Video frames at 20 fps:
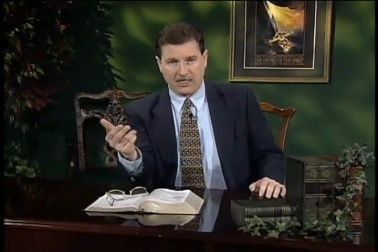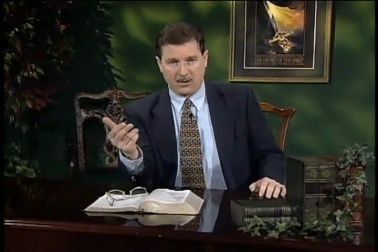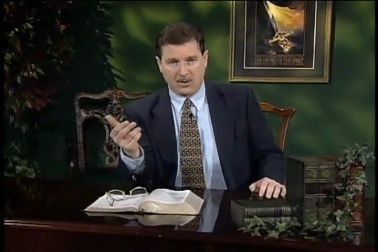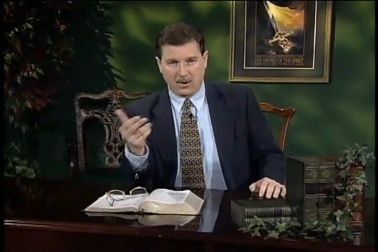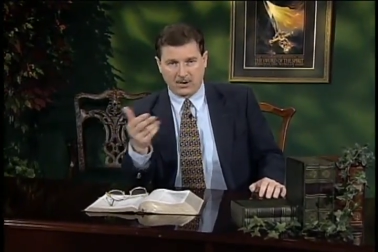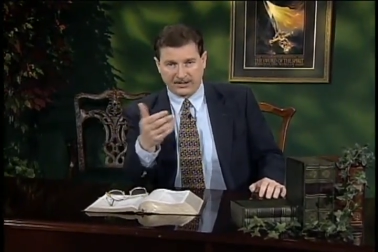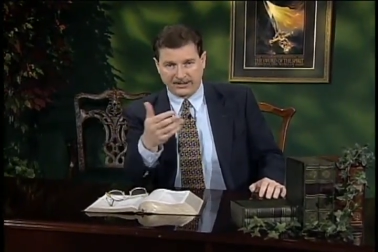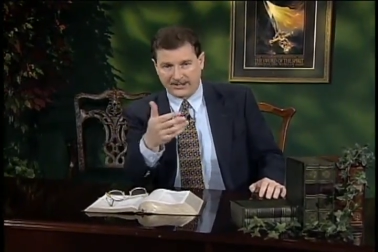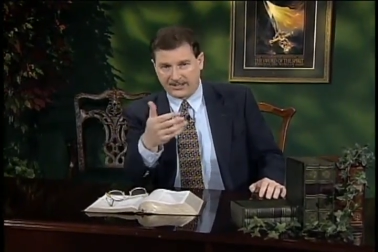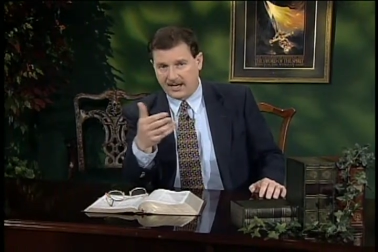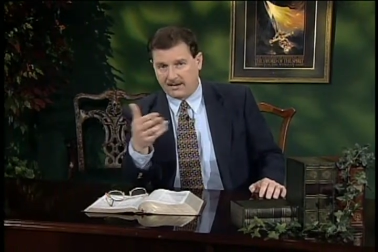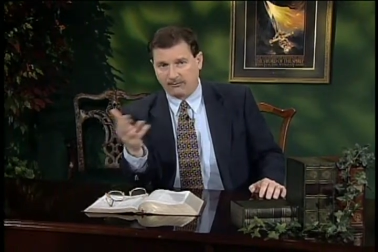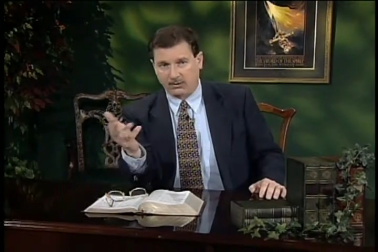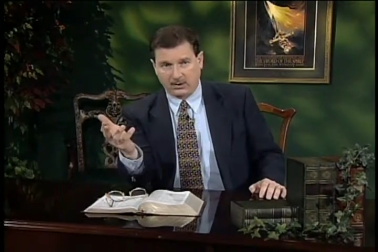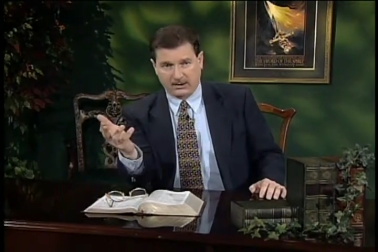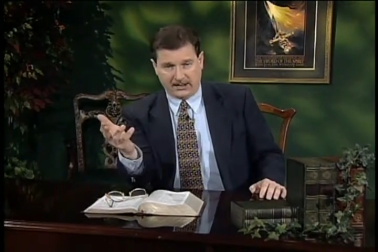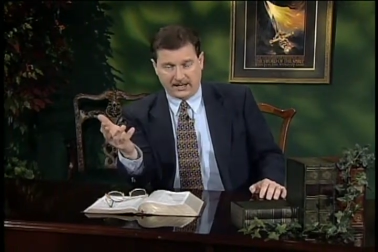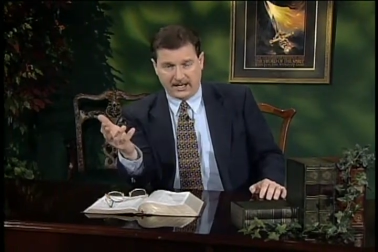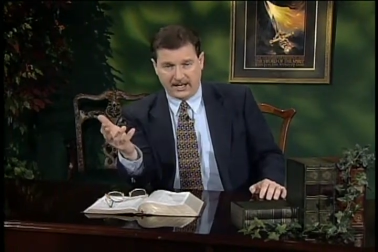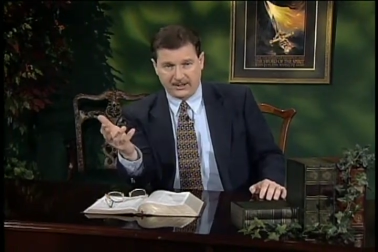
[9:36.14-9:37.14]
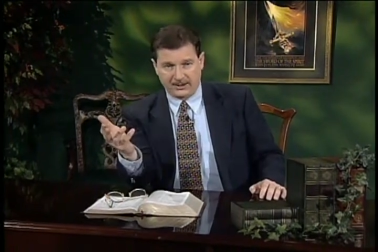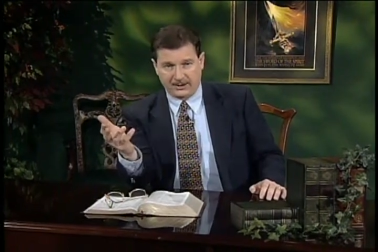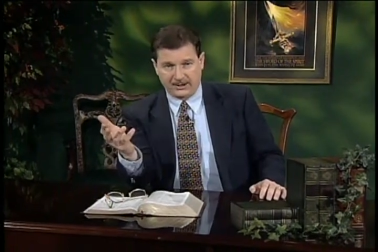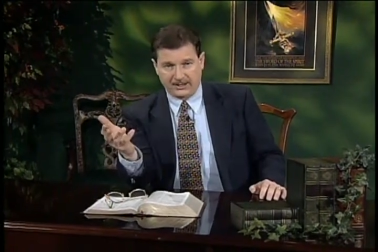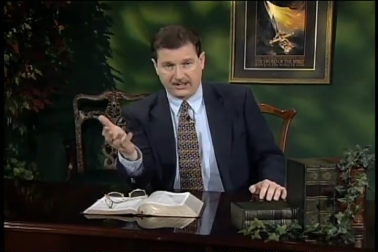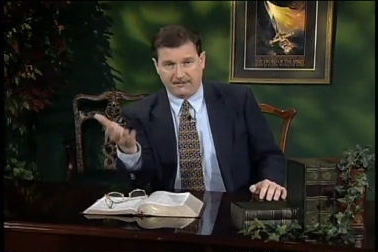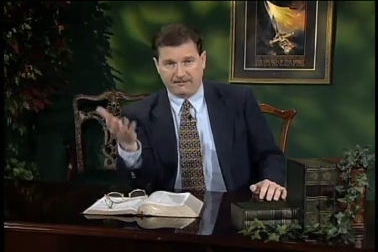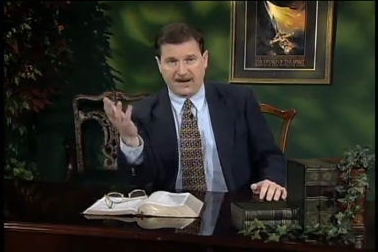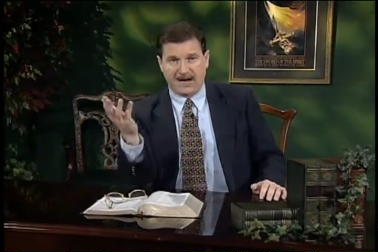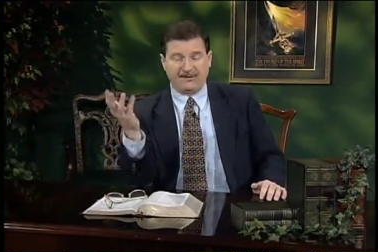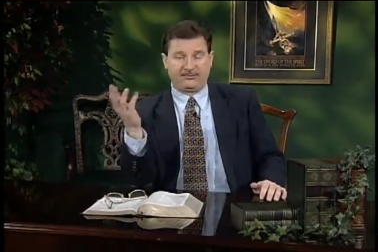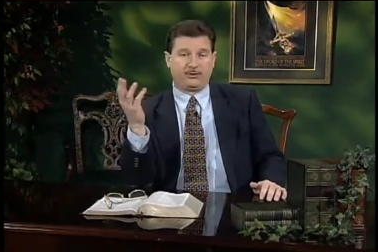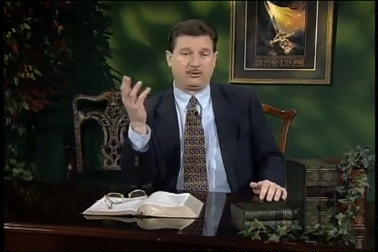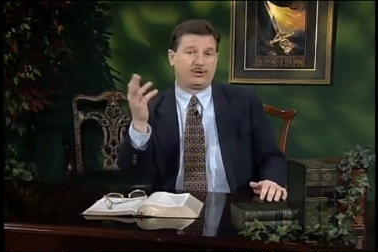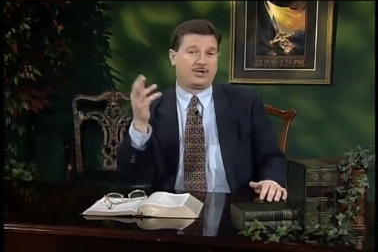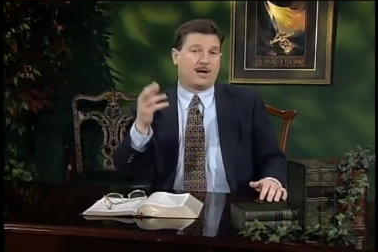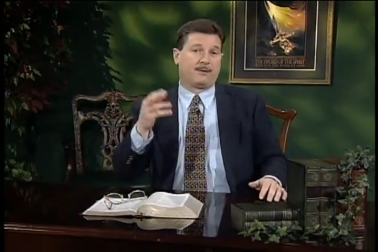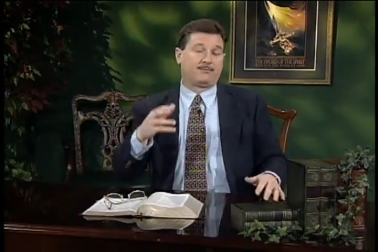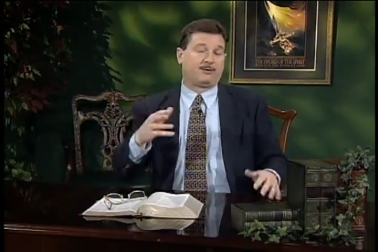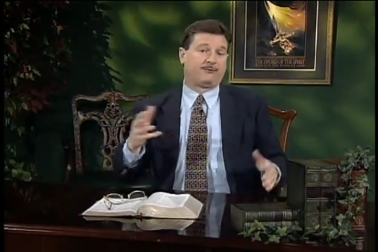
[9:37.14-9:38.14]
on several occasions. In Matthew
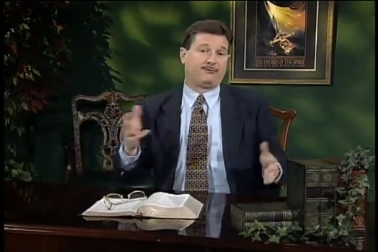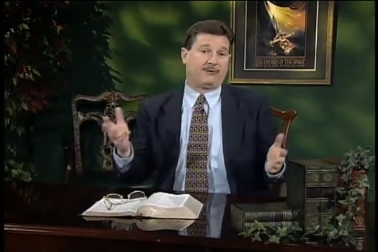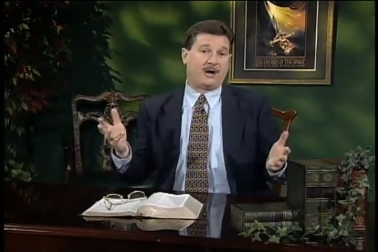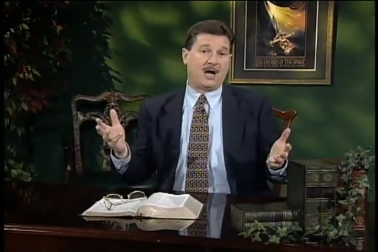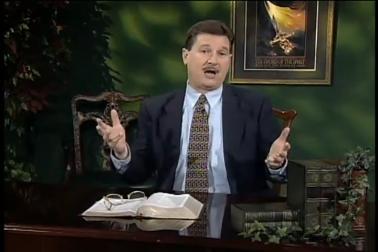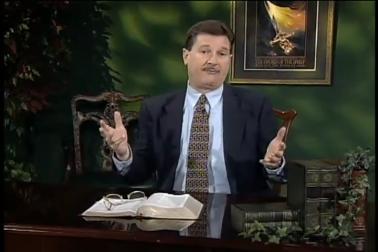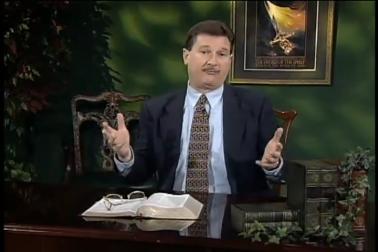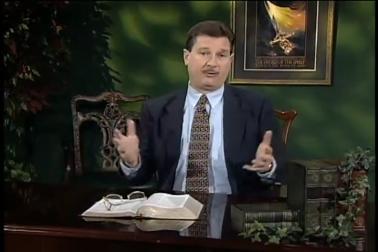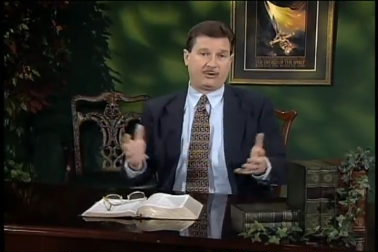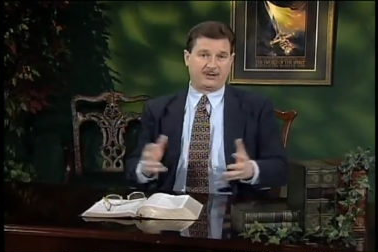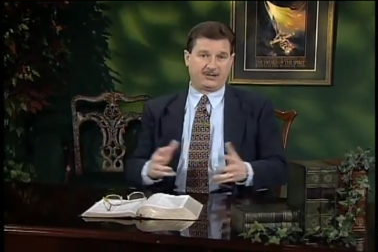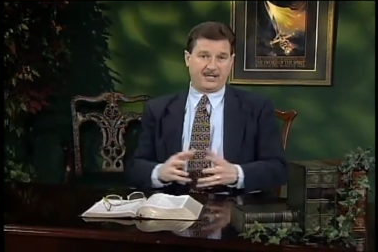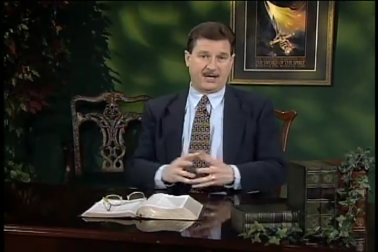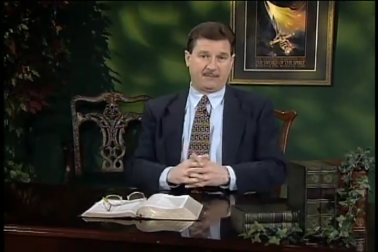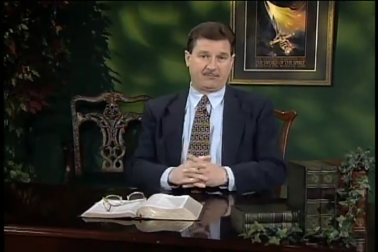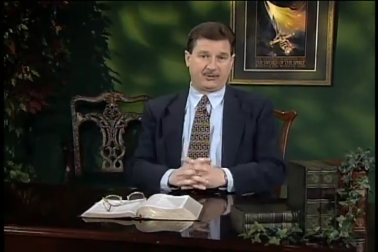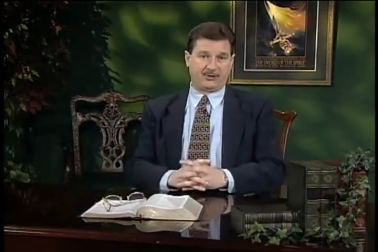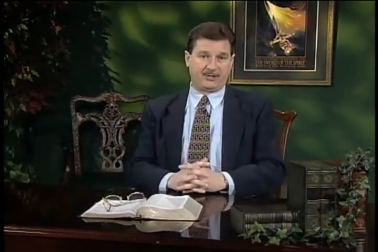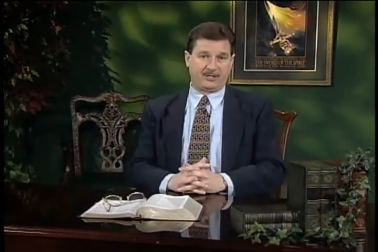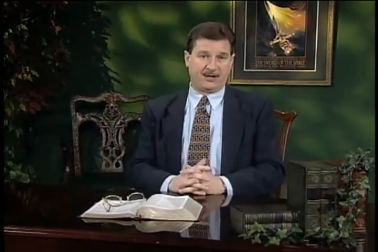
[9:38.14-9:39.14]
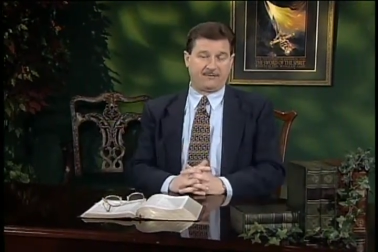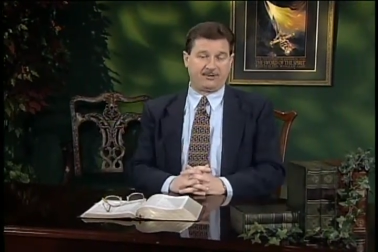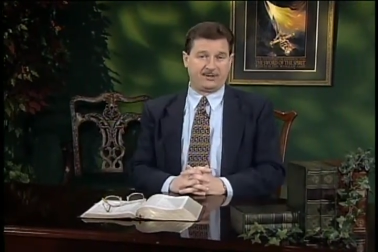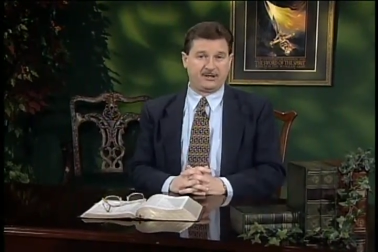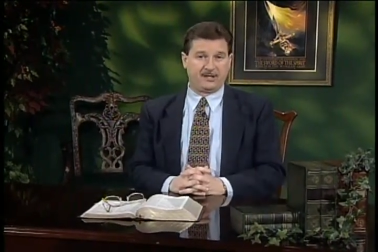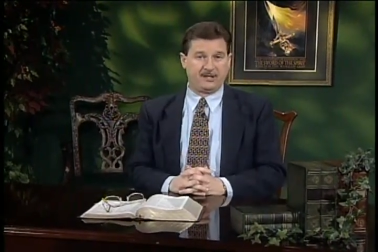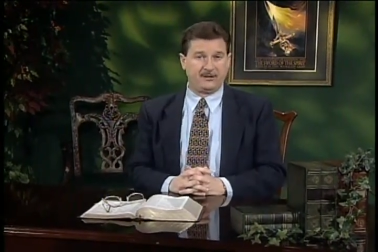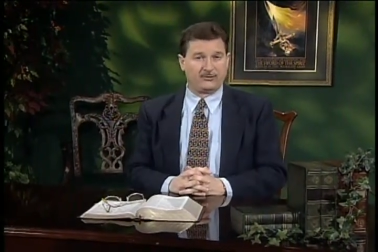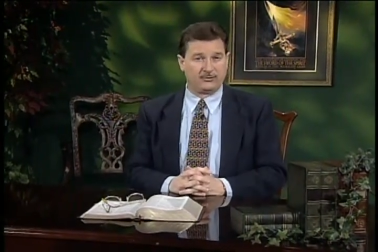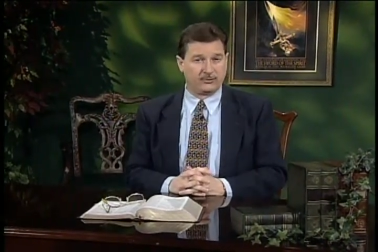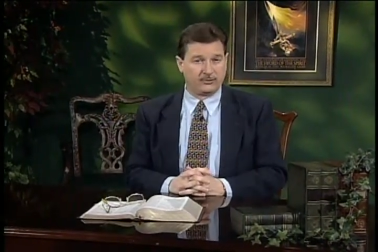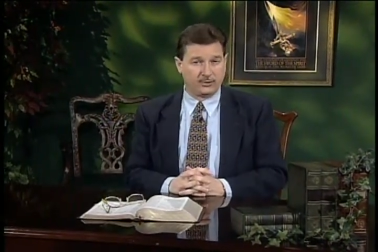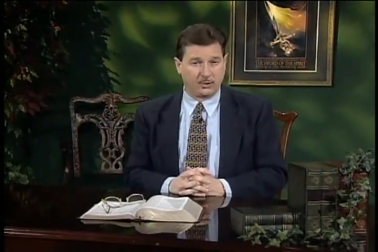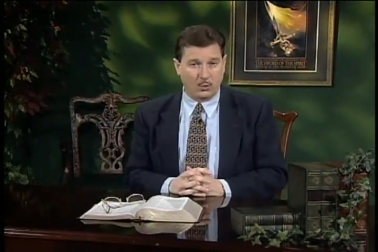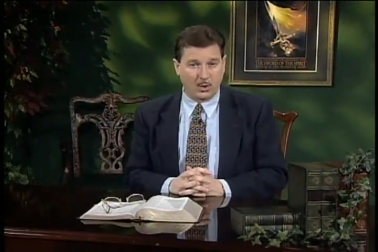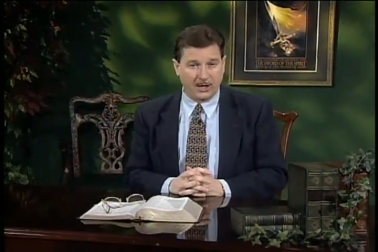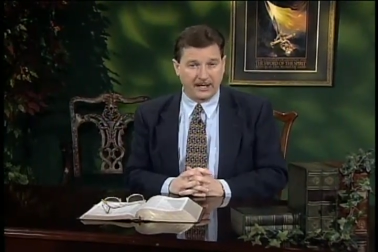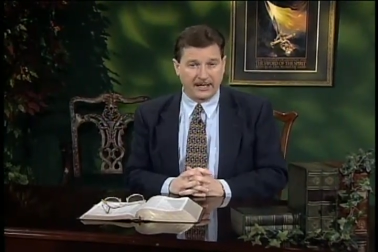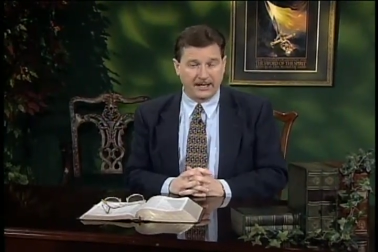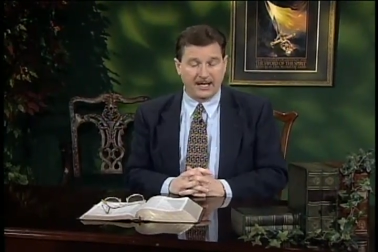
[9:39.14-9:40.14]
chapter 5, for example, 17 through
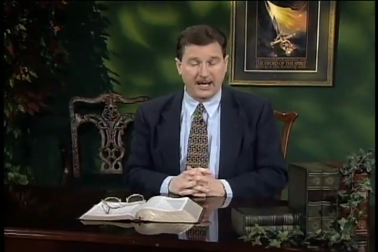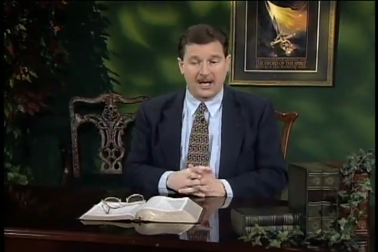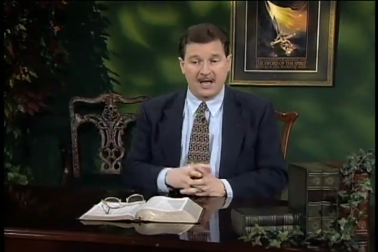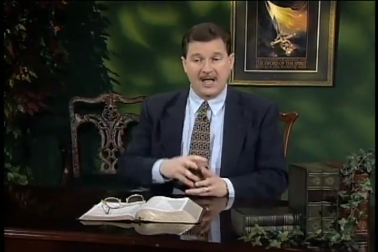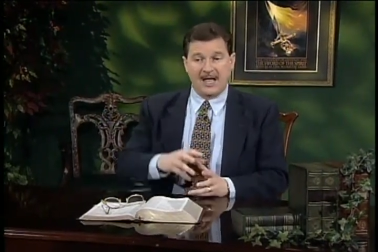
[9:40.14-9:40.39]
20,